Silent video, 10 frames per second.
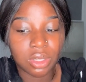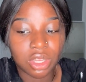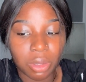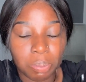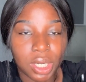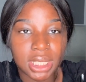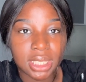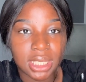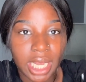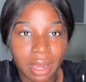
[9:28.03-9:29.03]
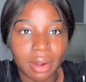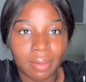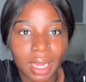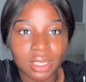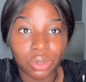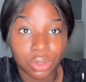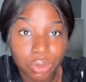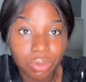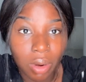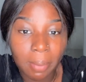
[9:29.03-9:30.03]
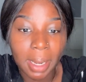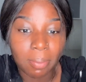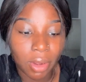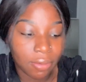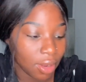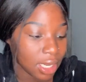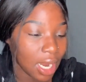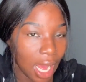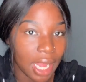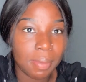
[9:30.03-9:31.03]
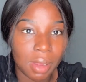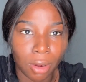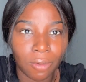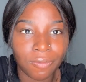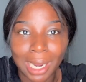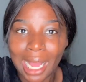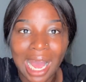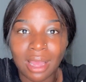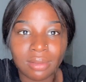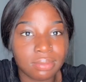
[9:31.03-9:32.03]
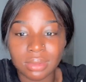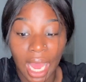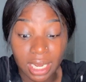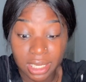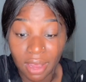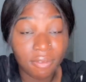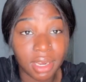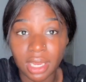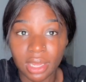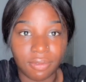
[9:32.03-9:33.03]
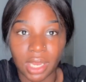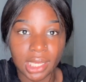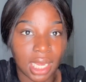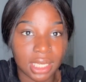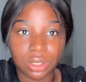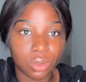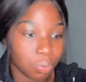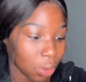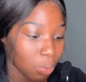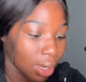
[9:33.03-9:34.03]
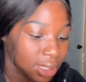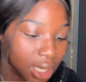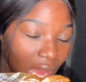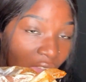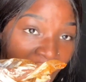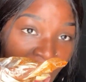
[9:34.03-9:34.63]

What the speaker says: the person saying, all right, so you are my boyfriend and I am your girlfriend, like, I definitely feel like that's super important. Like,